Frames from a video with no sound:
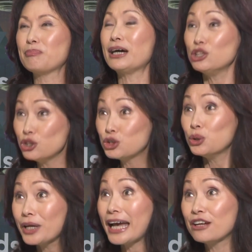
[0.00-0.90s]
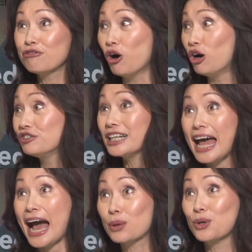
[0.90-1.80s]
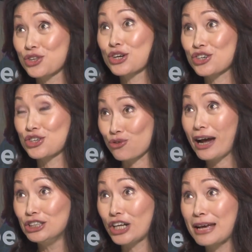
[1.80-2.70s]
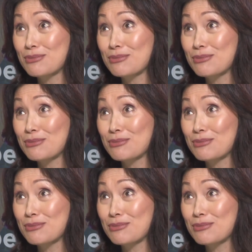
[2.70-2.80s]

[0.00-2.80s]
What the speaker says: But you do get involved in acquisitions, right, James?